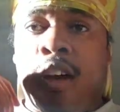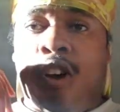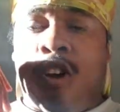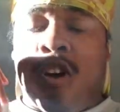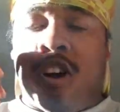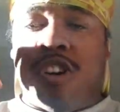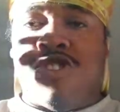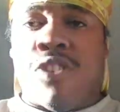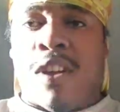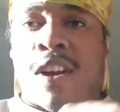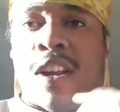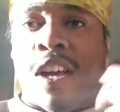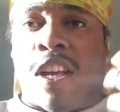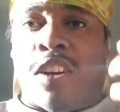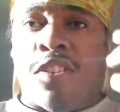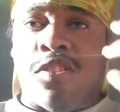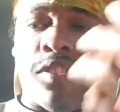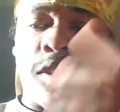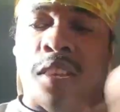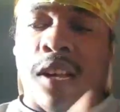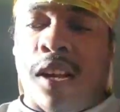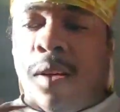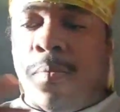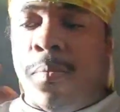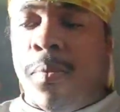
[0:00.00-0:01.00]
or trying to
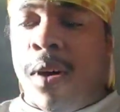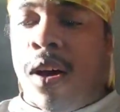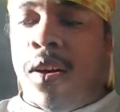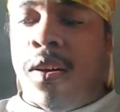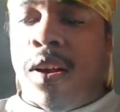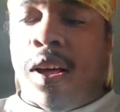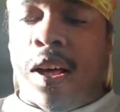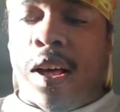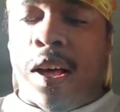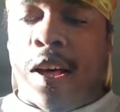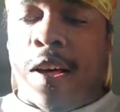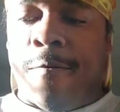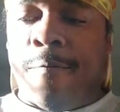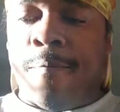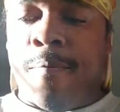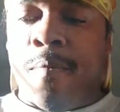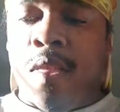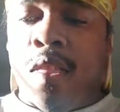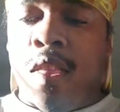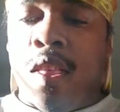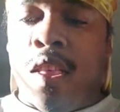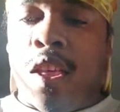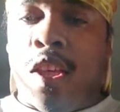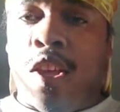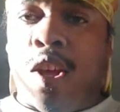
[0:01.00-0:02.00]
understand about uh,
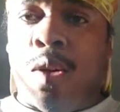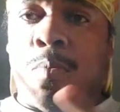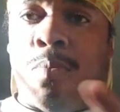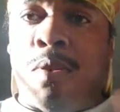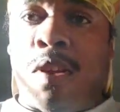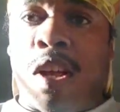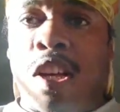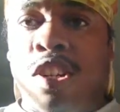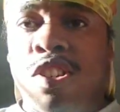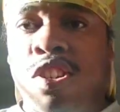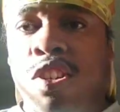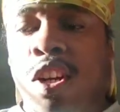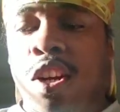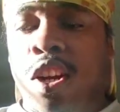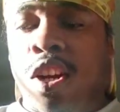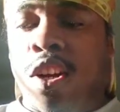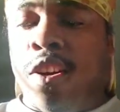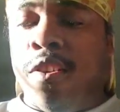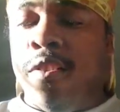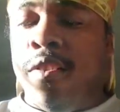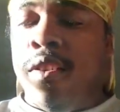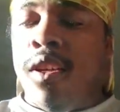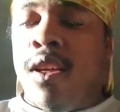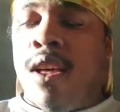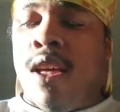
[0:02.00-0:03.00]
your blood sugar.